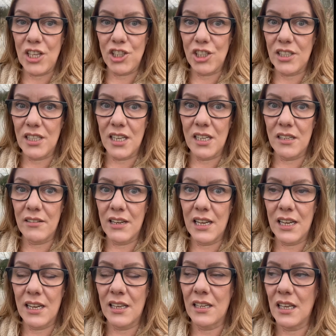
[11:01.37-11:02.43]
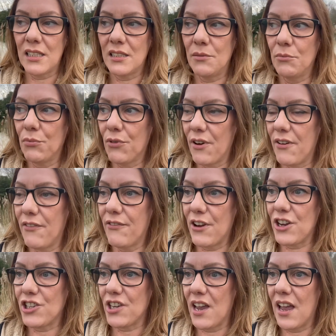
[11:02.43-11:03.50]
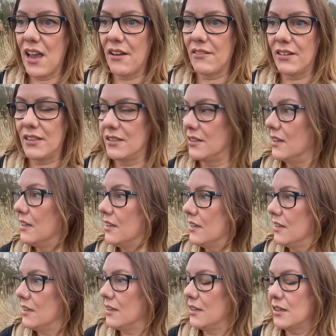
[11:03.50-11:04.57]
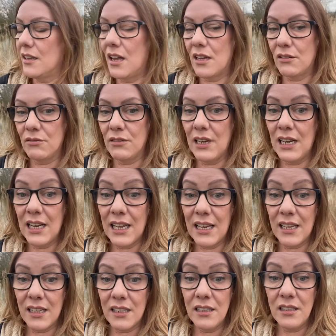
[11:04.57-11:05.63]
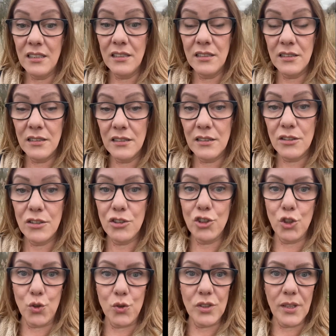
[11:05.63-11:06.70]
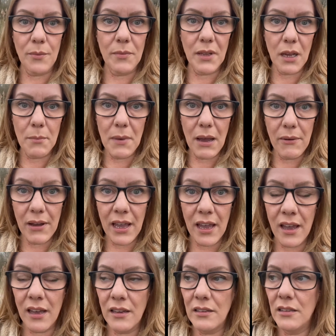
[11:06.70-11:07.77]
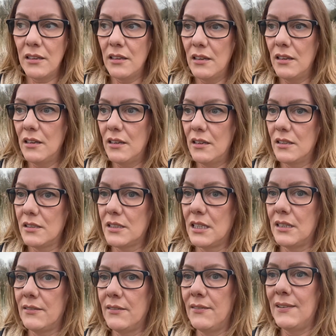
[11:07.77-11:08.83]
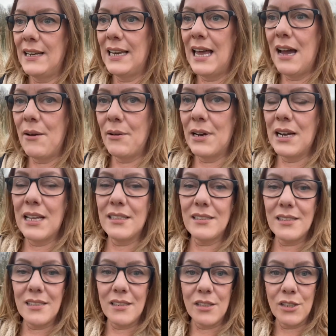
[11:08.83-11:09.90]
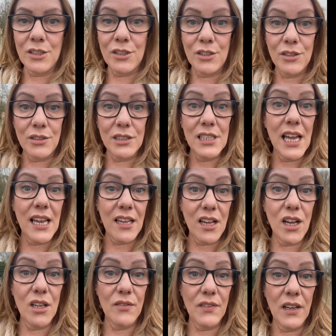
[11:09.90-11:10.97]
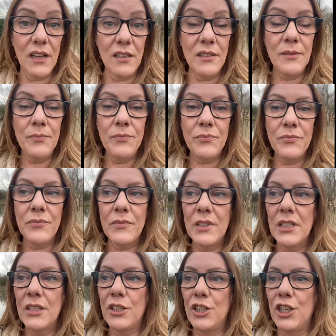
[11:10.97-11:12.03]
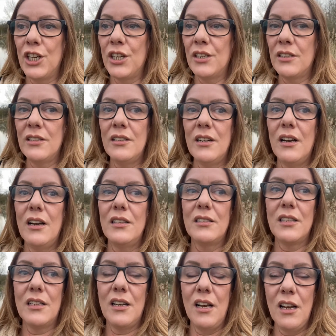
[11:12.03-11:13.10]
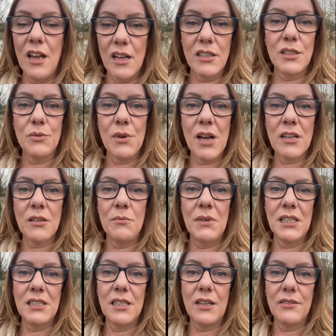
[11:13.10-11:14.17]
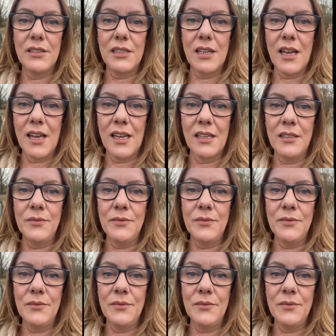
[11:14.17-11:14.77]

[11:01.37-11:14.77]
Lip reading: of scenery, get some breath, fresh air and like really do something about it instead of allowing it to take over. You know, I did loads of work on myself today.